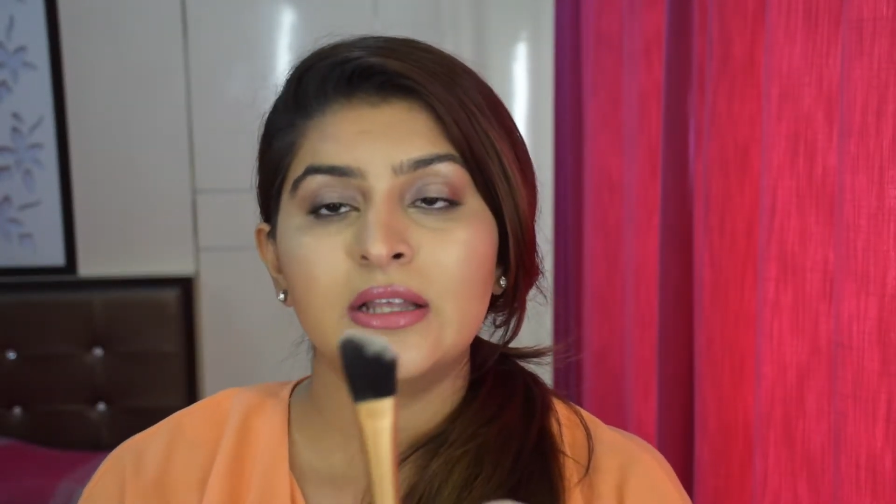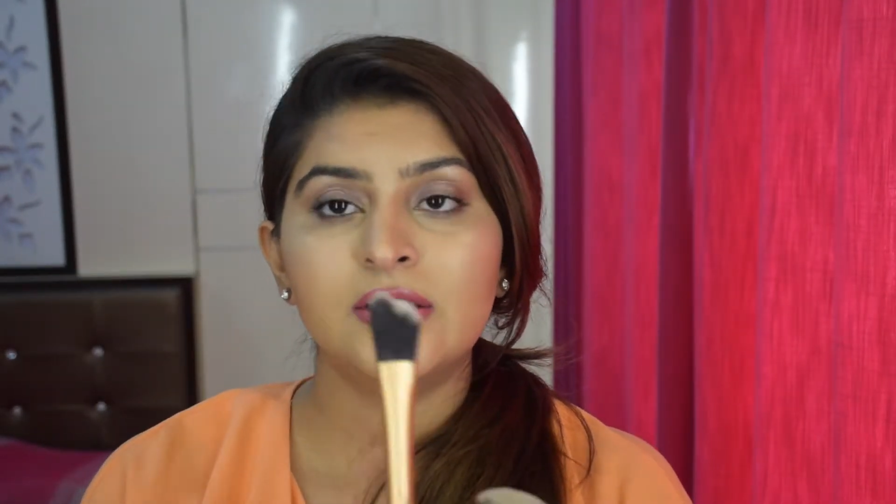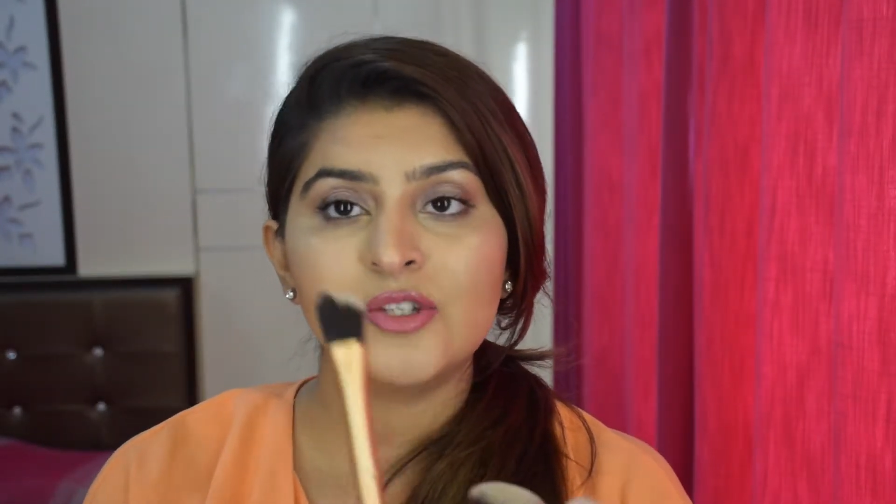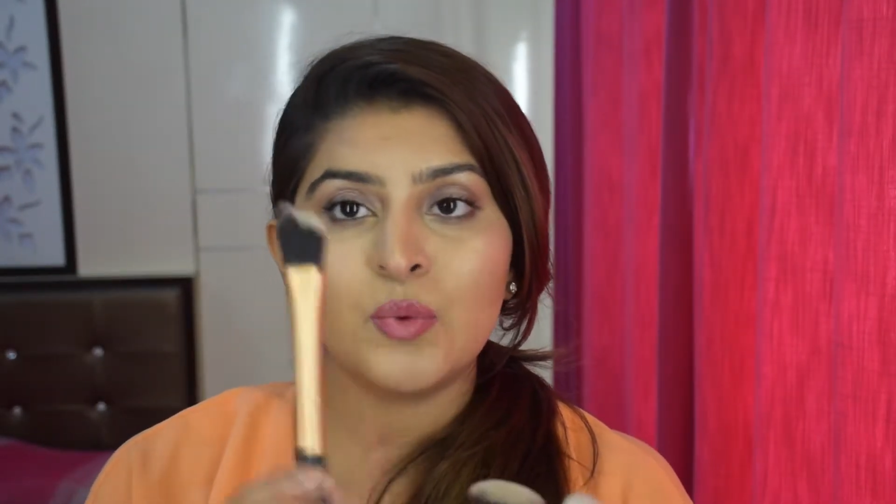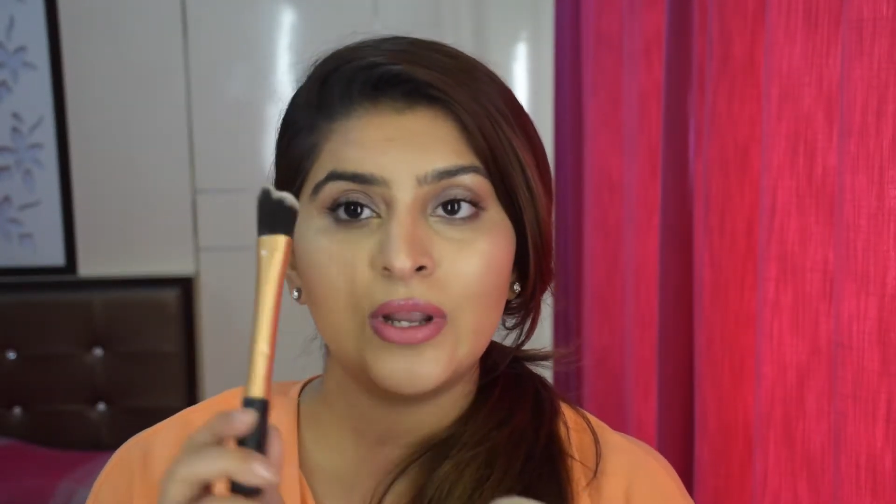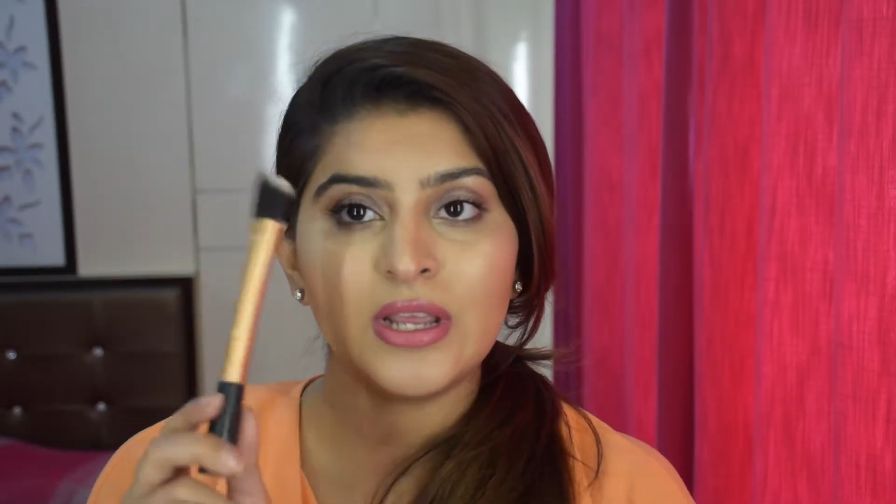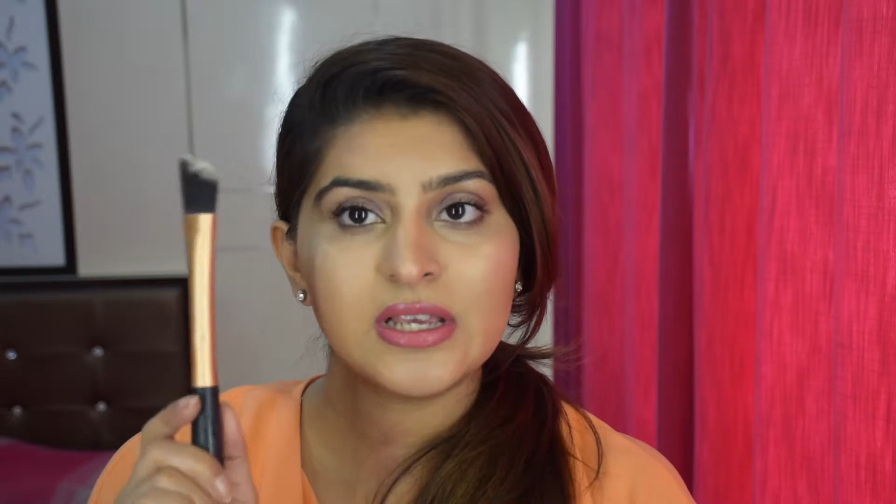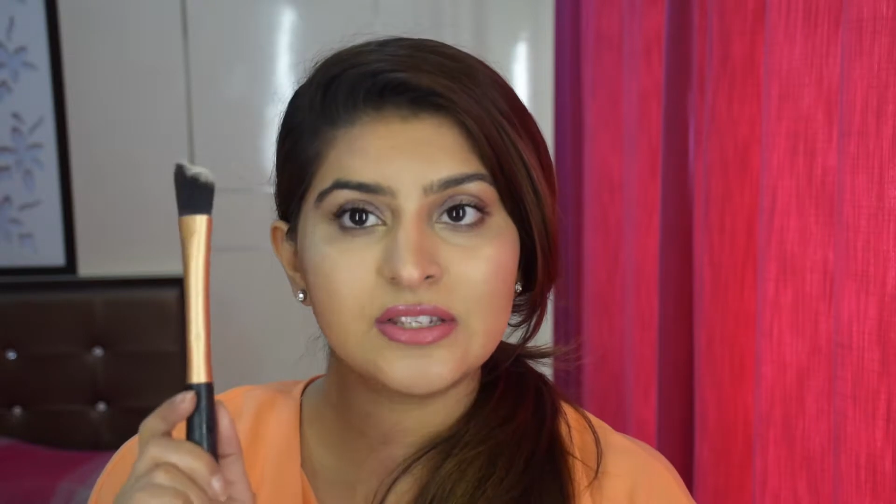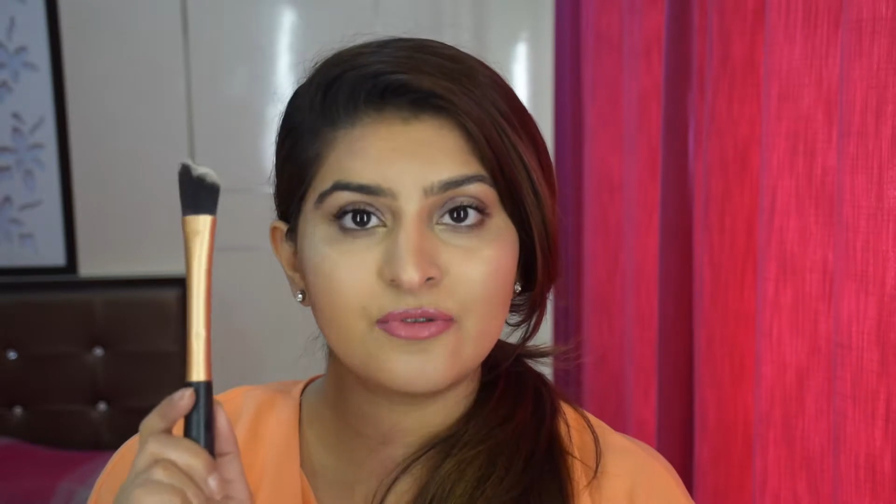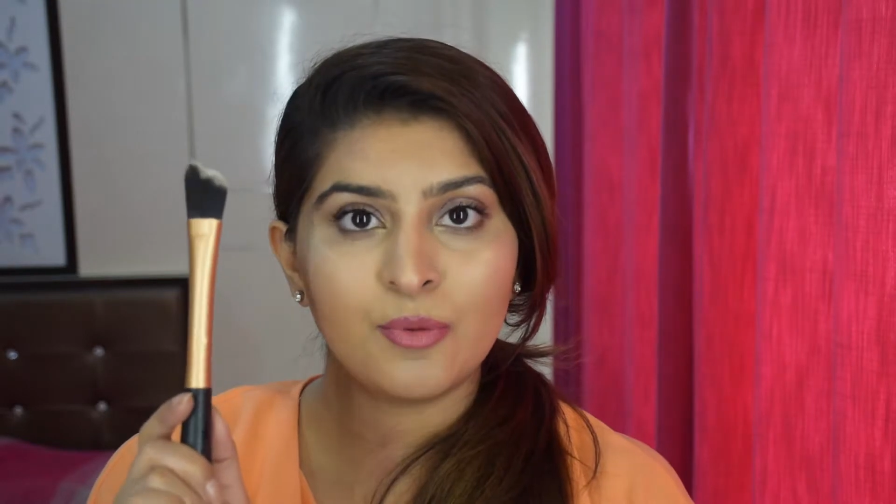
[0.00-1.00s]
This one
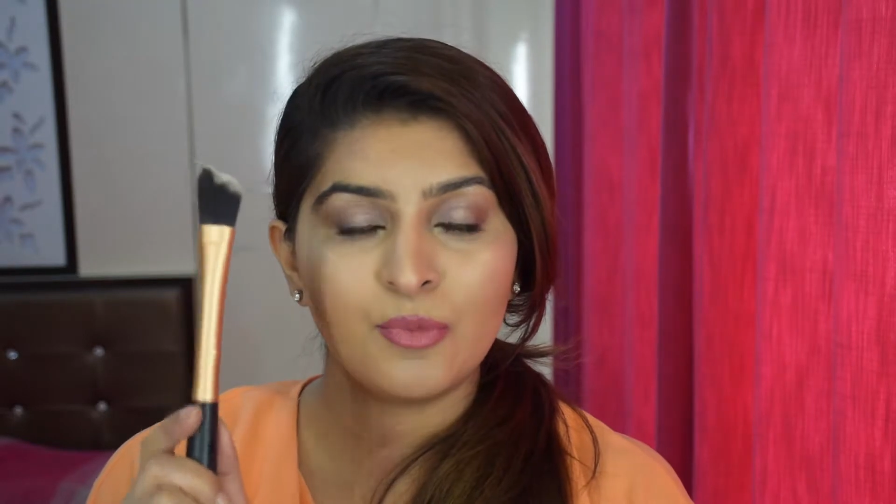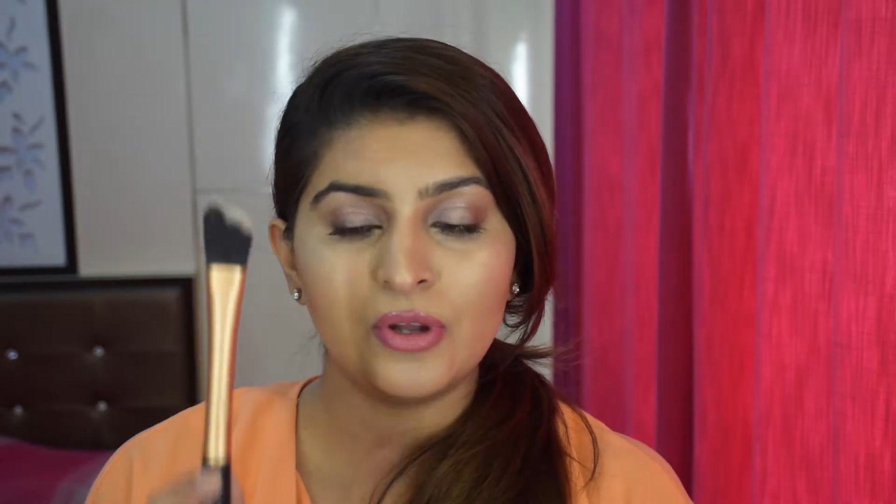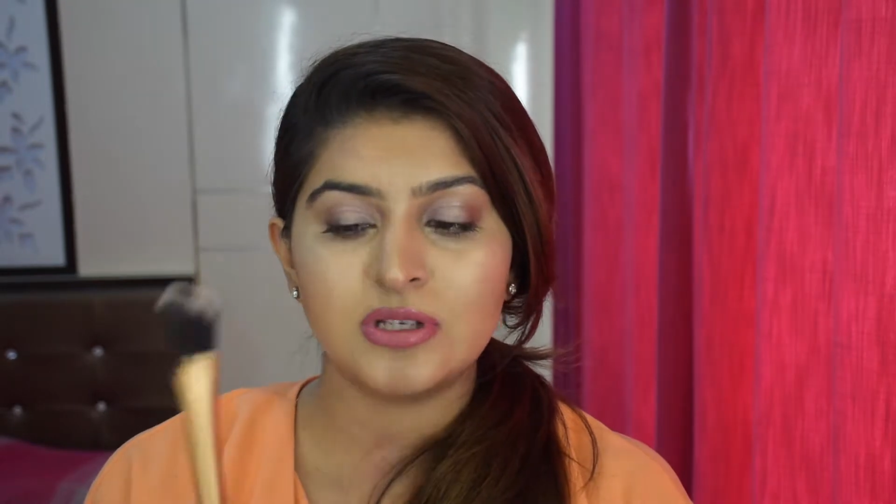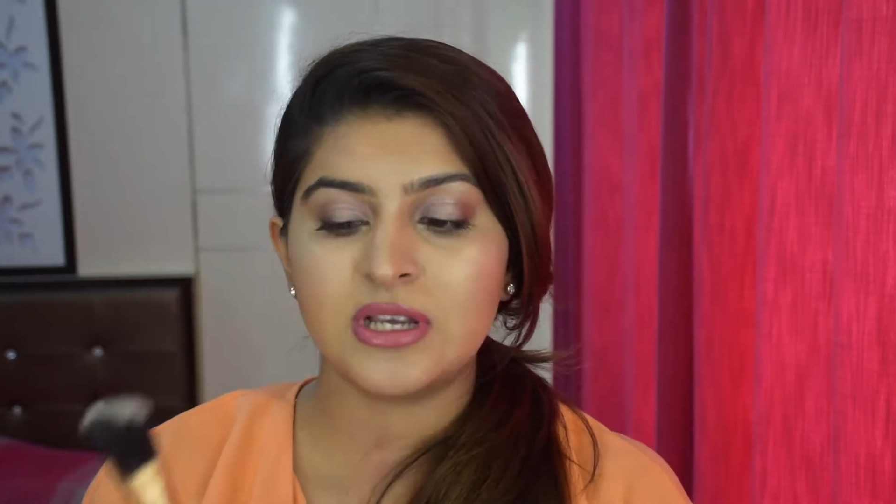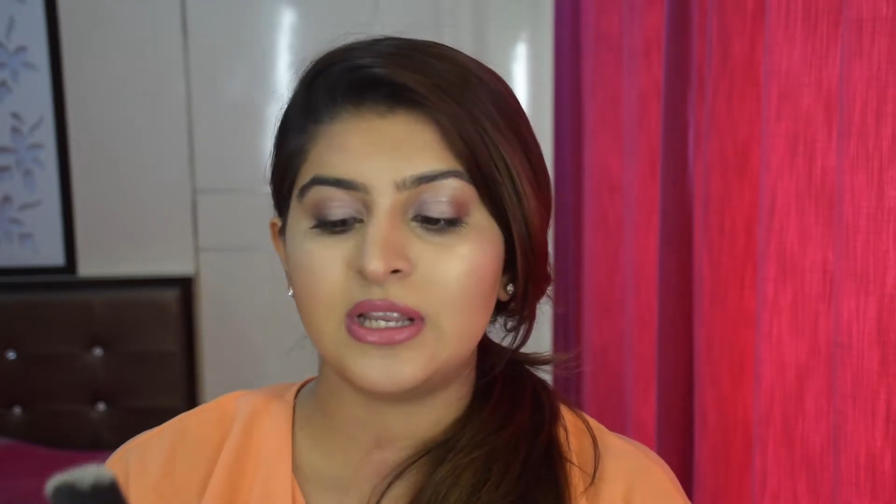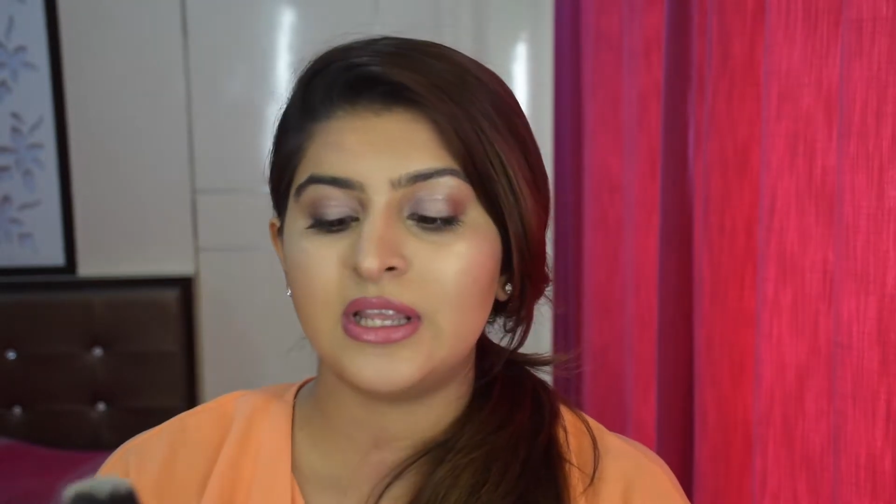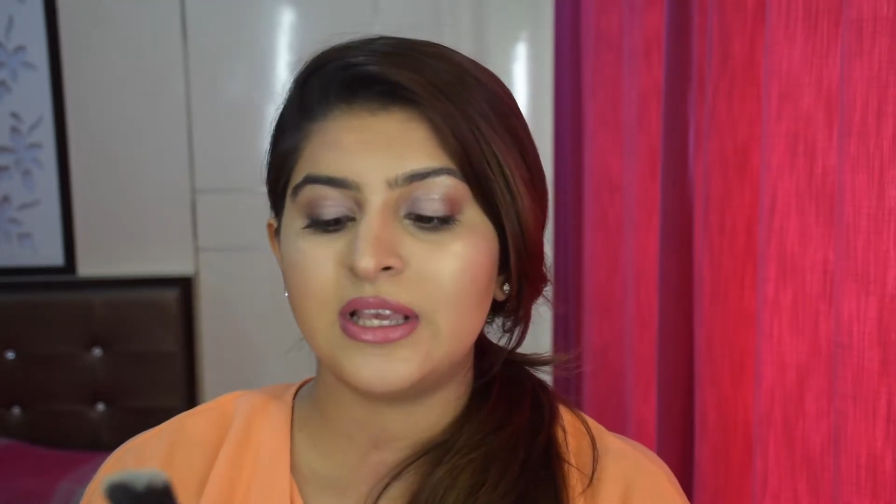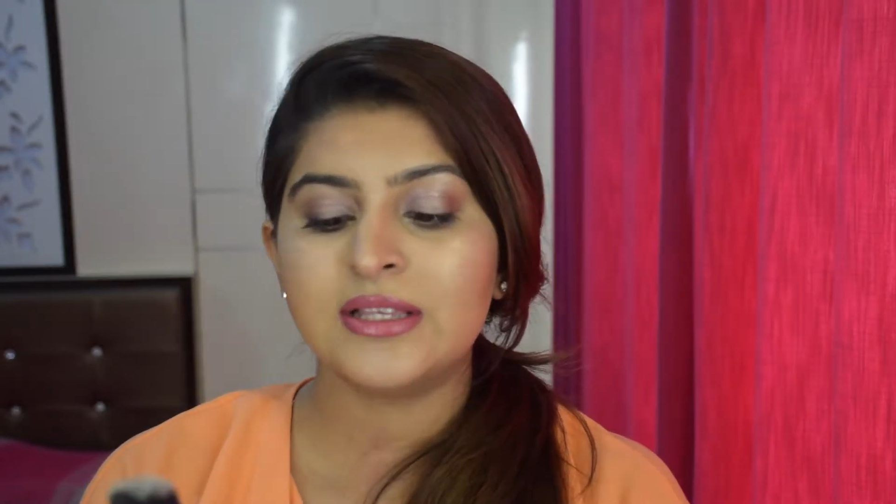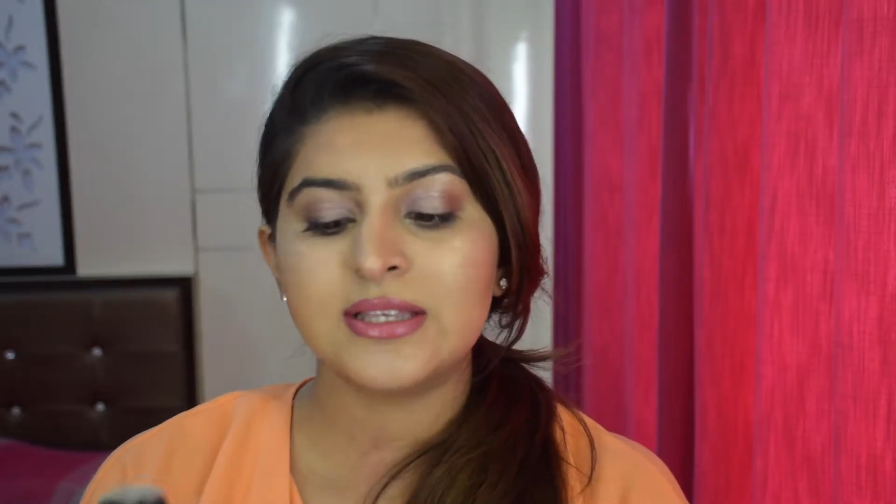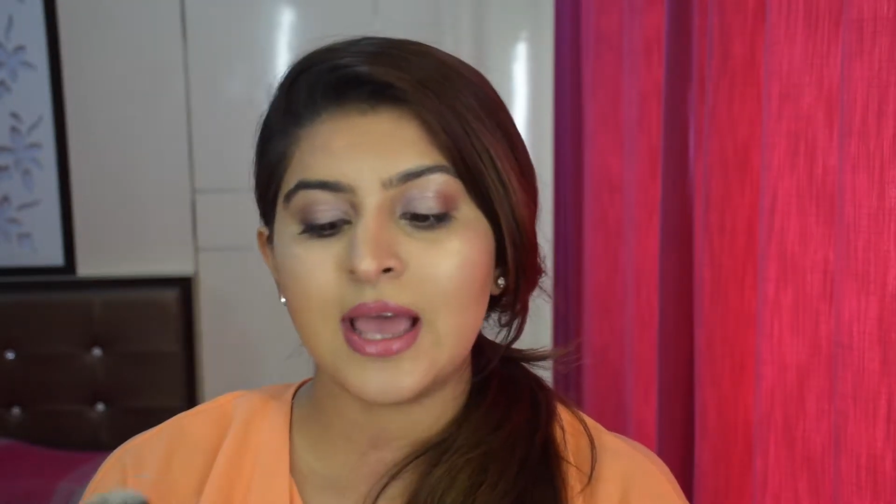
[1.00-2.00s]
is from Real Techniques,